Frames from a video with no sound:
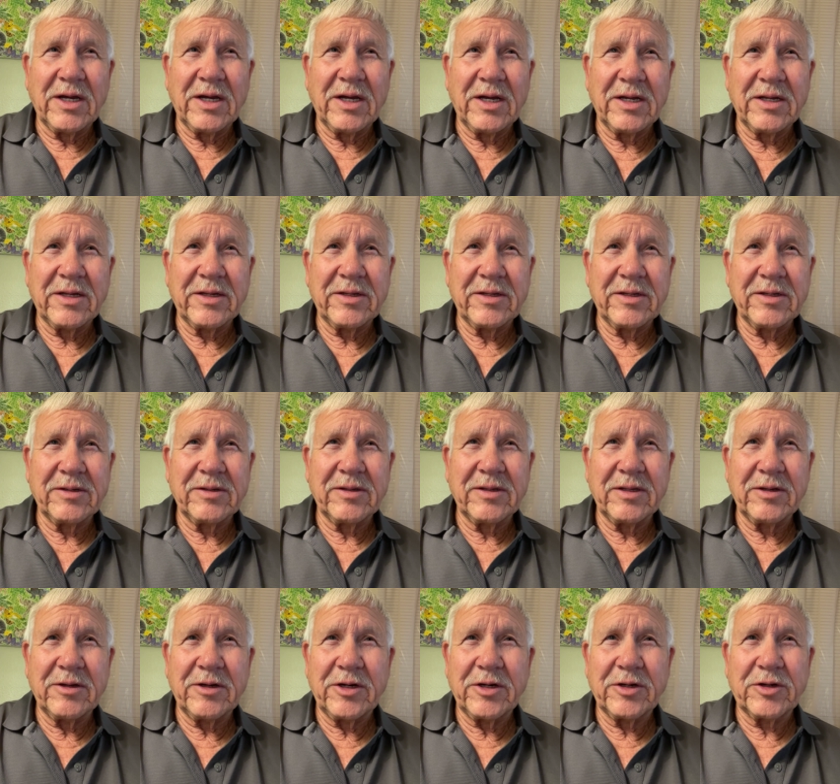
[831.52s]
uh,
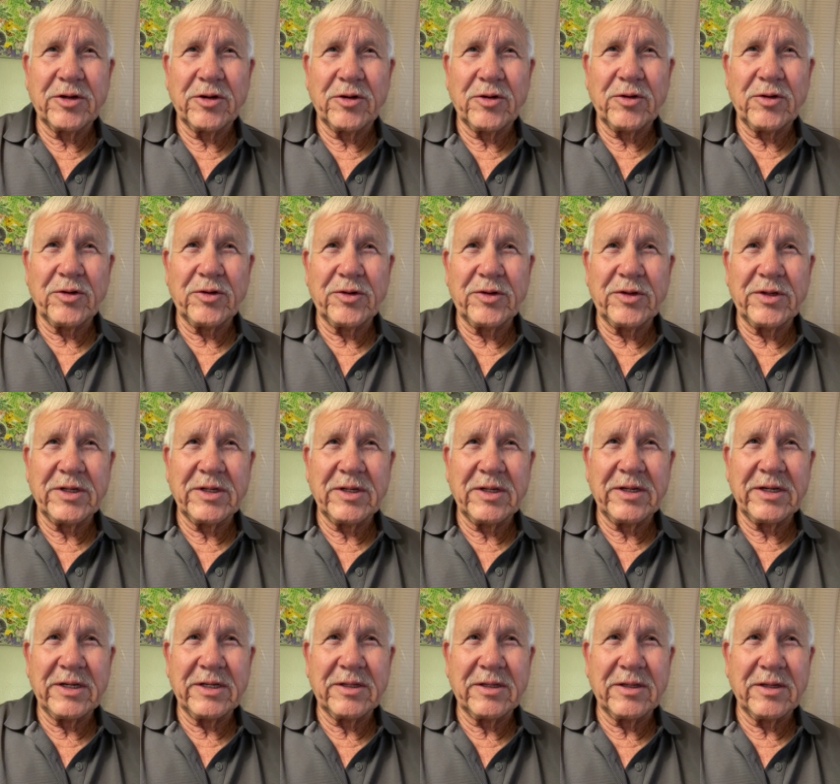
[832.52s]
they're told,
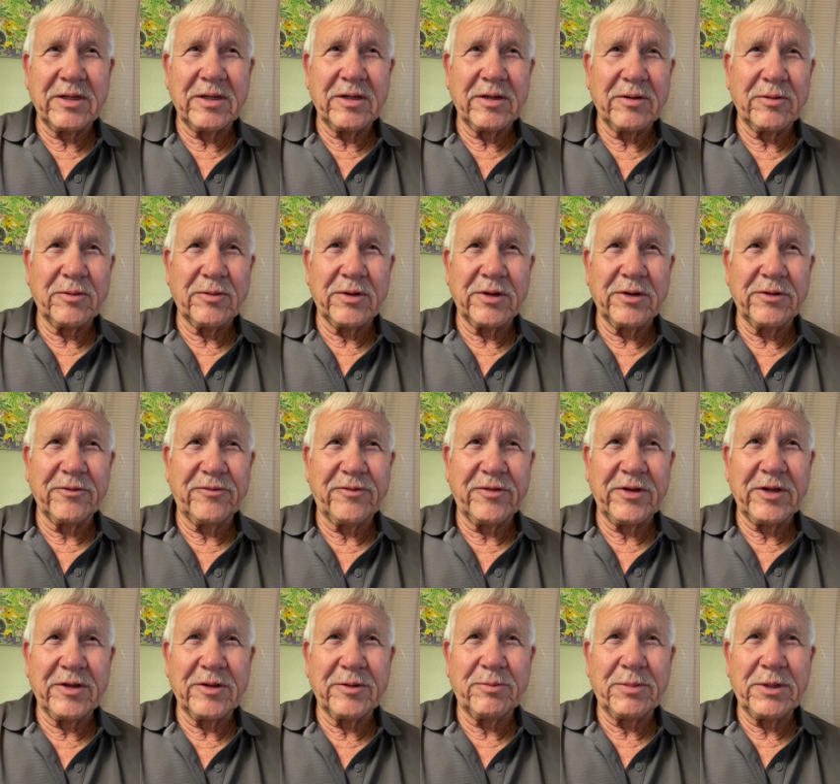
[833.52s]
uh, like the Word of
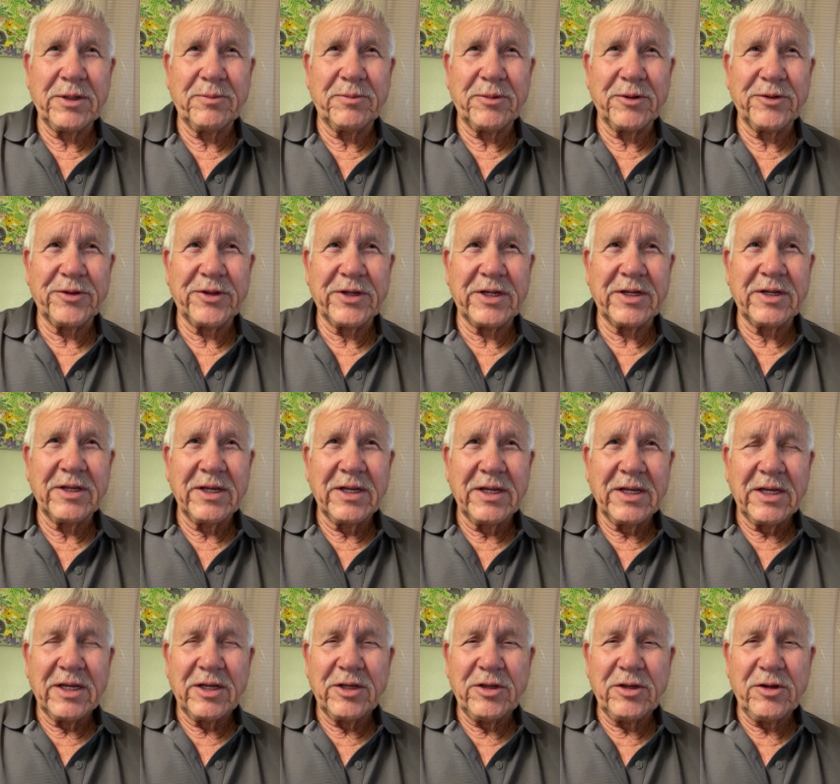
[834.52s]
Faith people, that
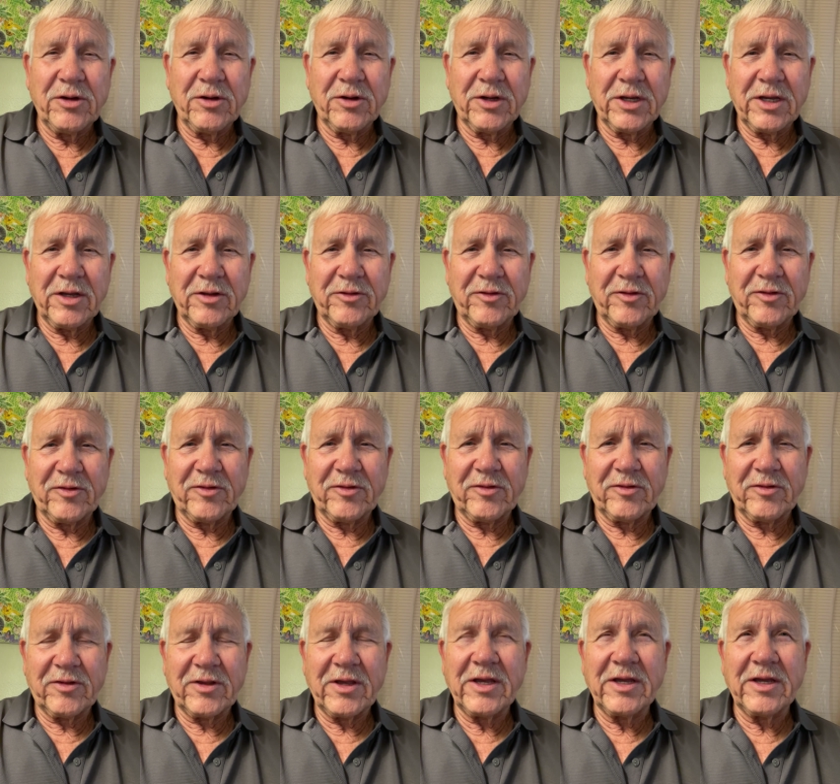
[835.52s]
you get
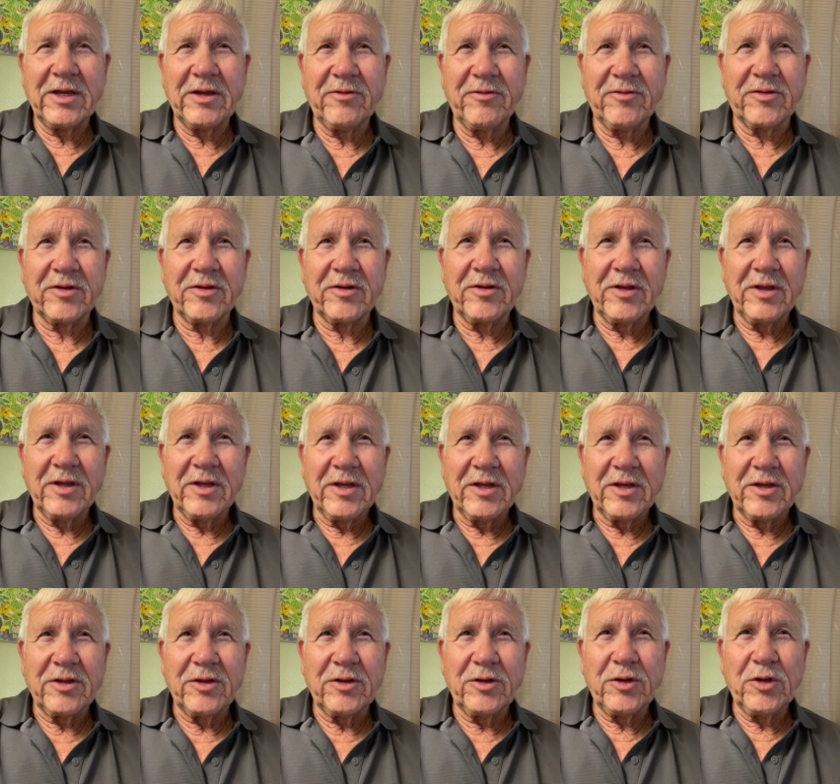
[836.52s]
saved and
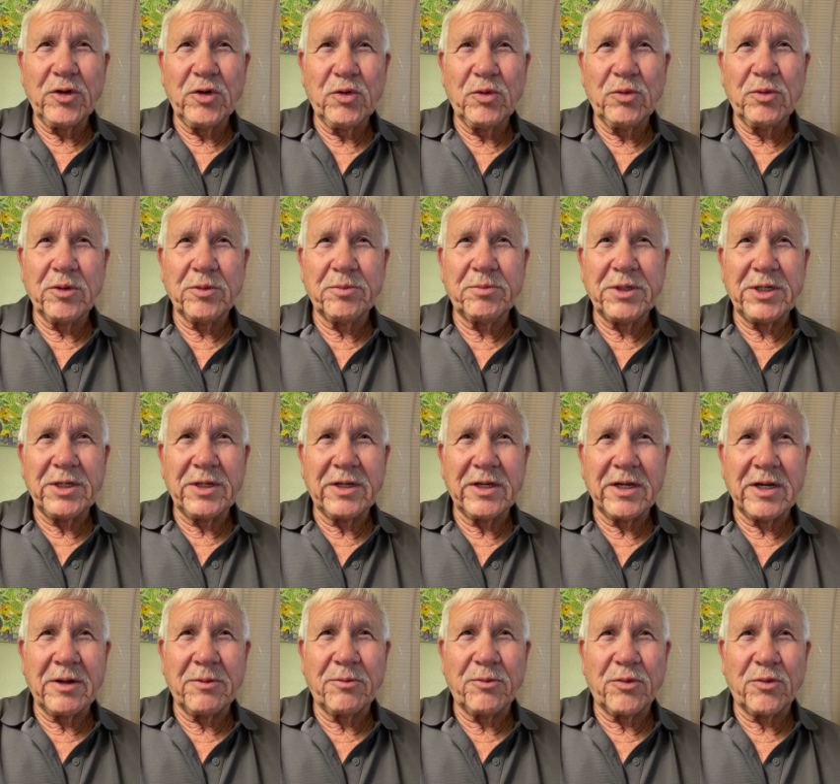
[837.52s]
you will
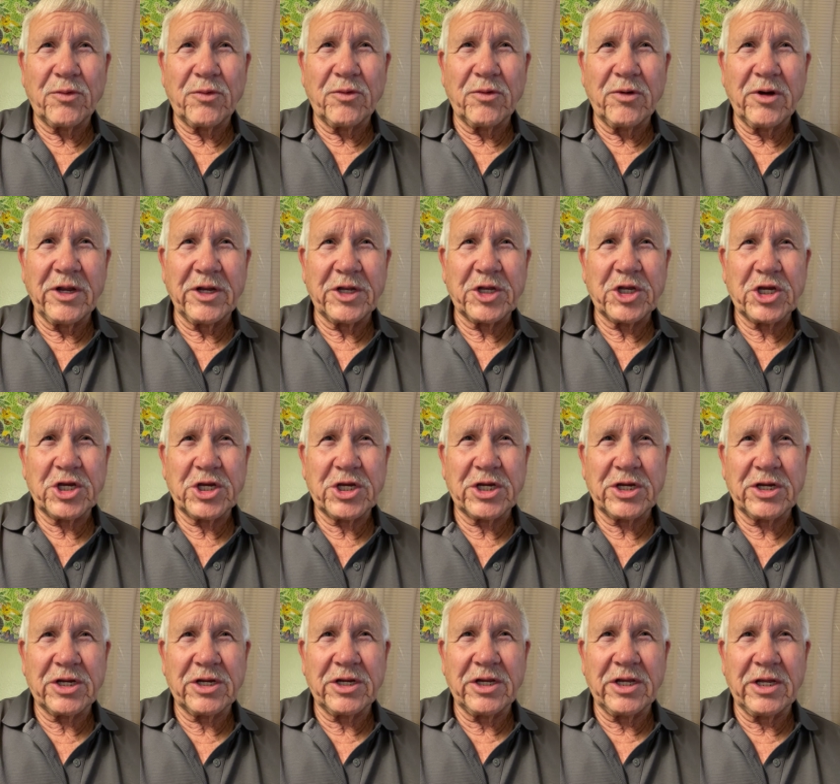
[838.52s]
become
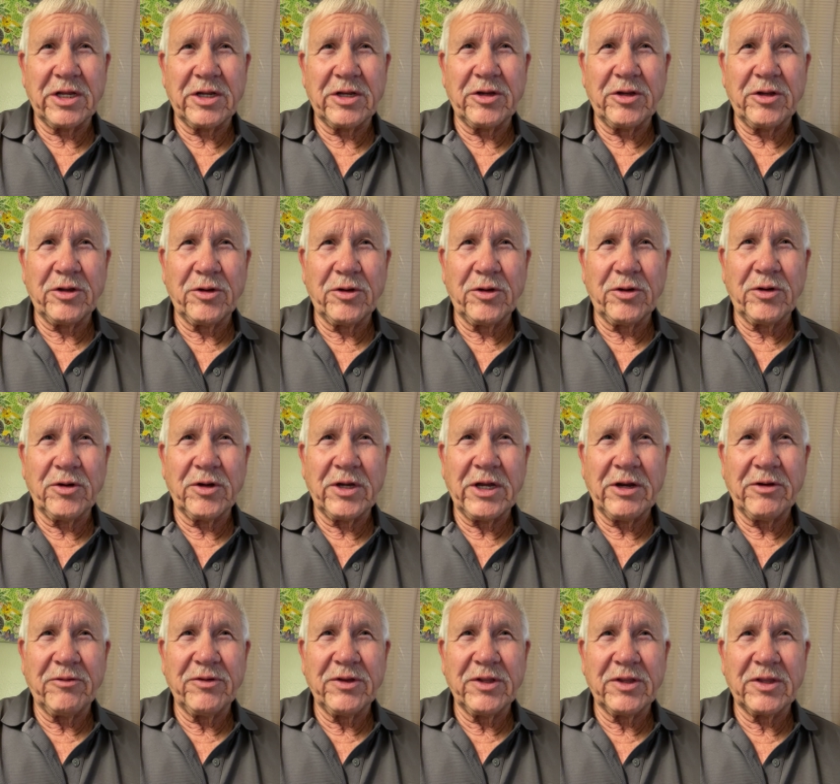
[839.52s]
rich and you
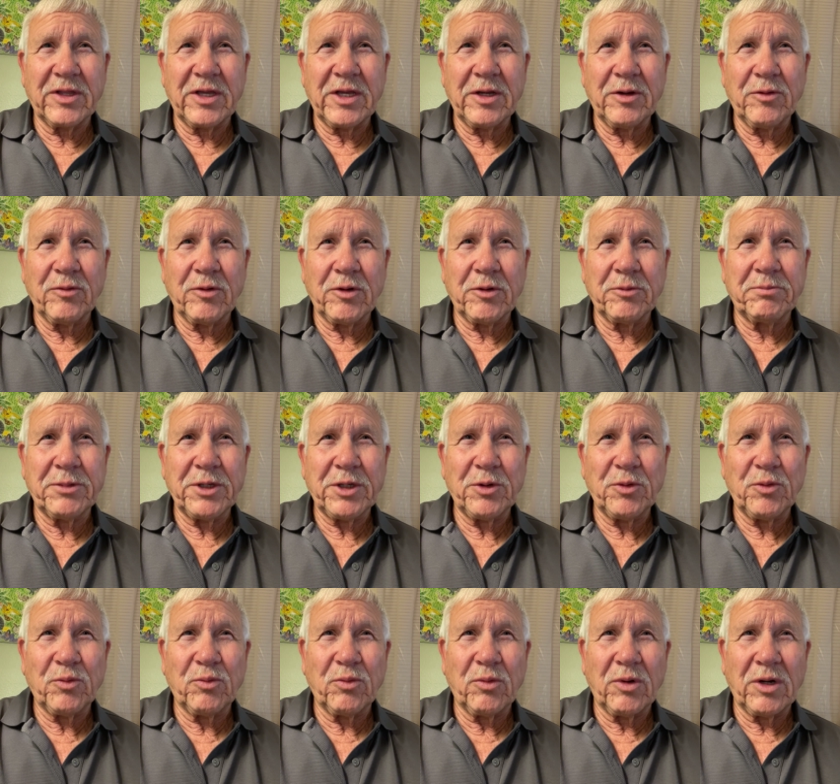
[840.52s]
everything will
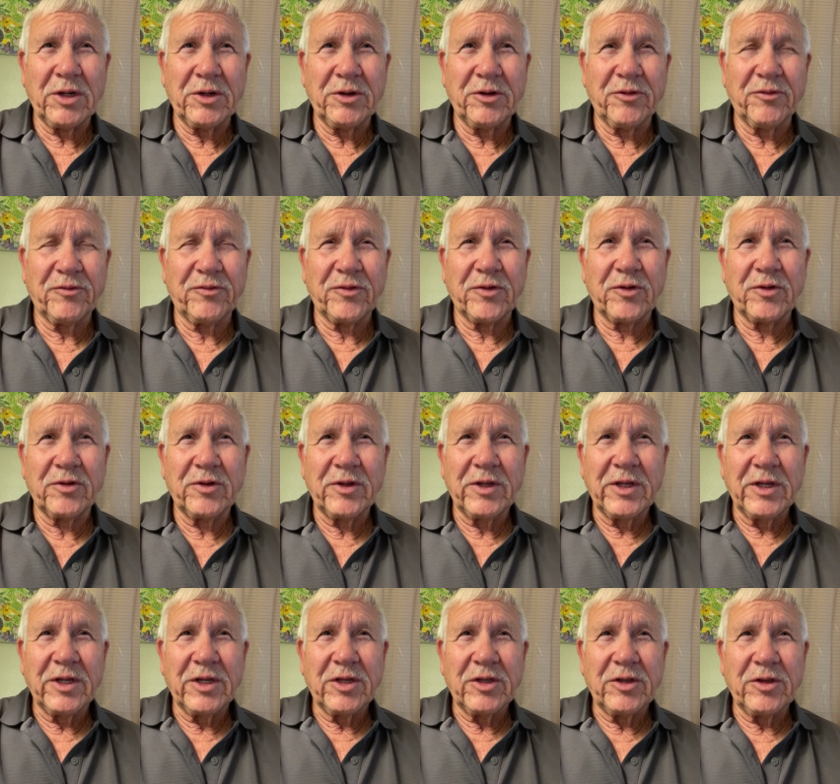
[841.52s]
be
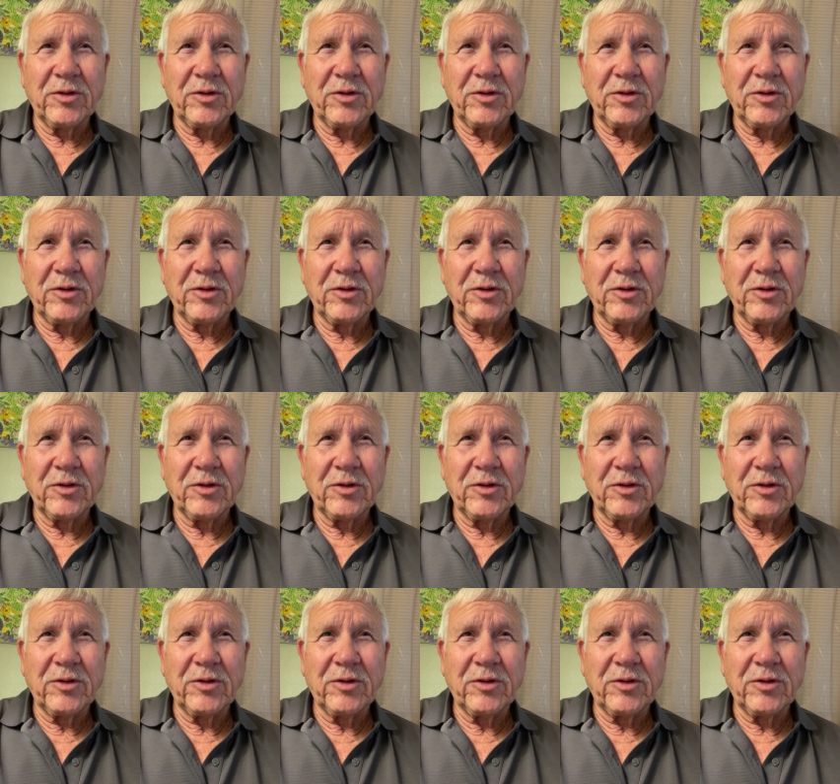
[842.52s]
wonderful.